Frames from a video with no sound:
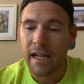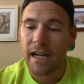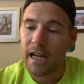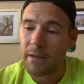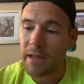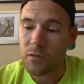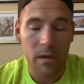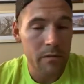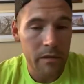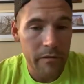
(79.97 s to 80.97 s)
That's what
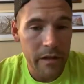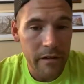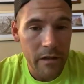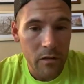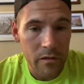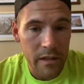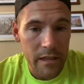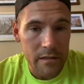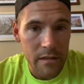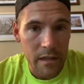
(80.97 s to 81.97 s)
I'm gonna figure out over the
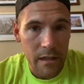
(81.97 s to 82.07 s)
next